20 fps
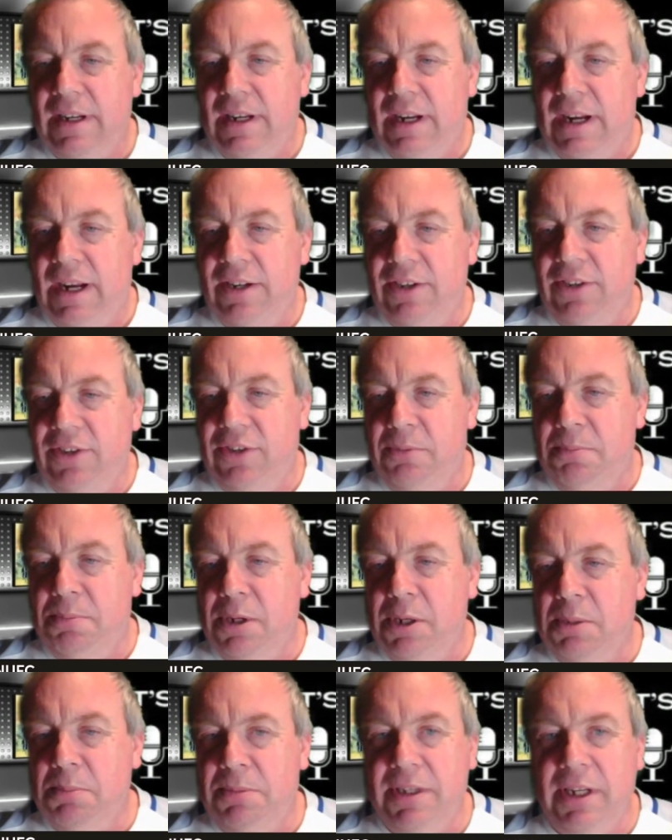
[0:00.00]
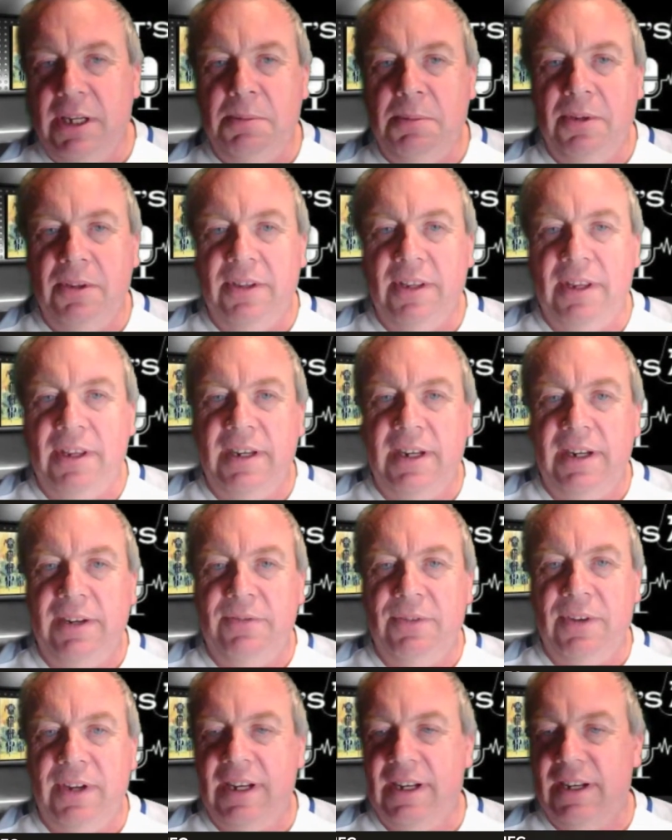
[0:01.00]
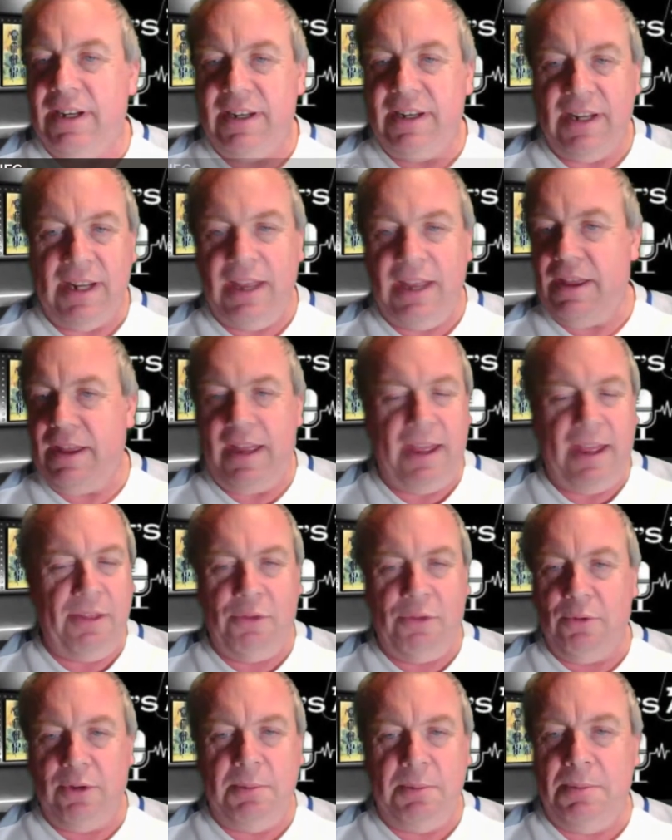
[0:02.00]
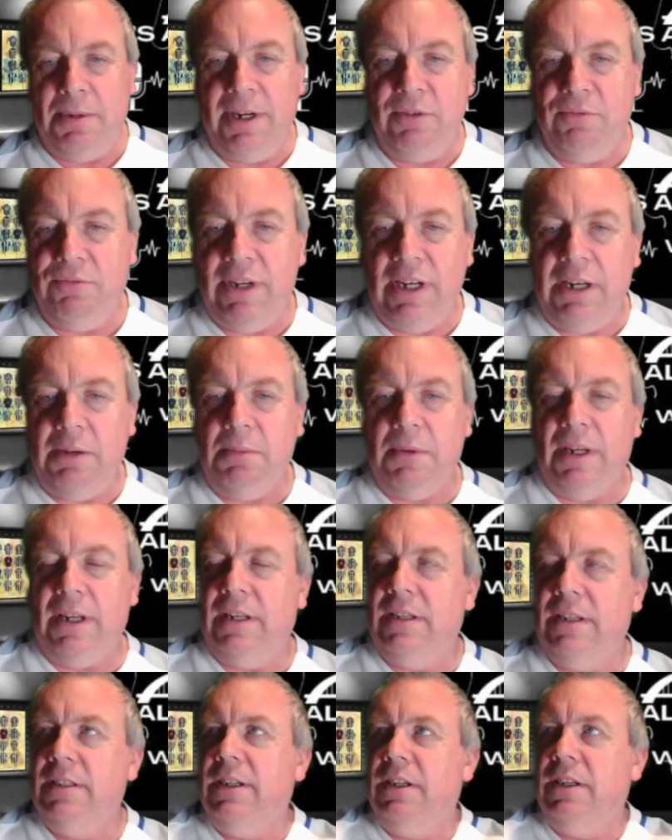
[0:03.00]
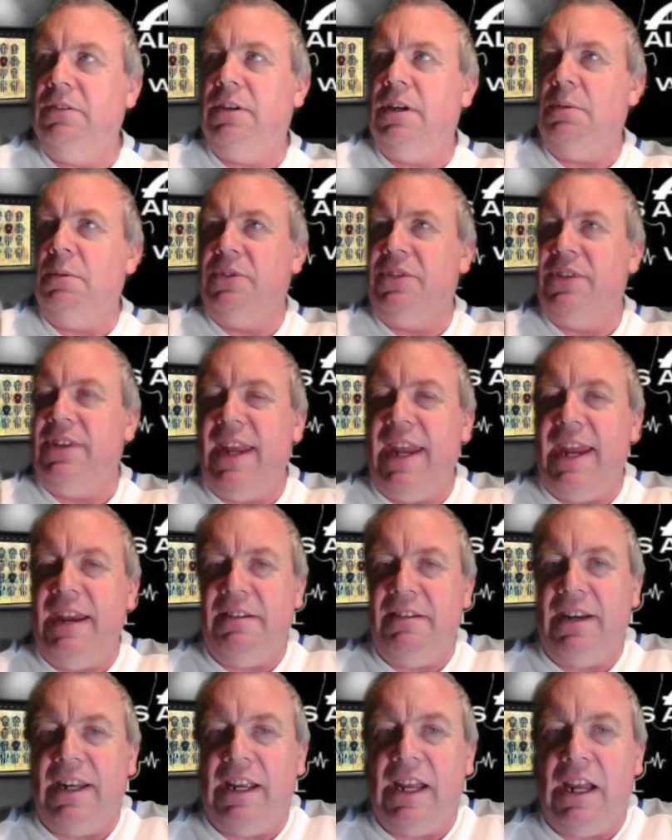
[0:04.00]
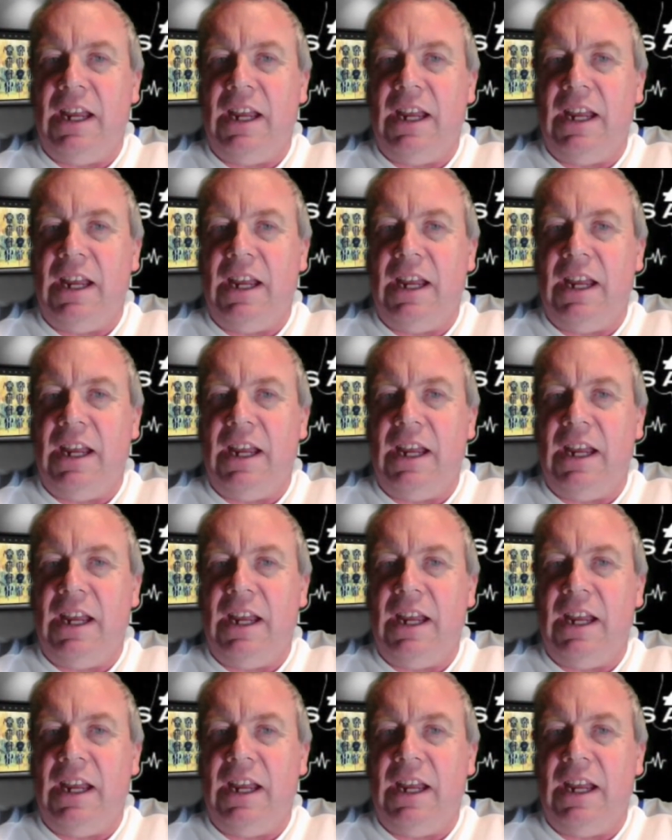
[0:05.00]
had a superb debut the other night for England. I thought he played really well. I was there and I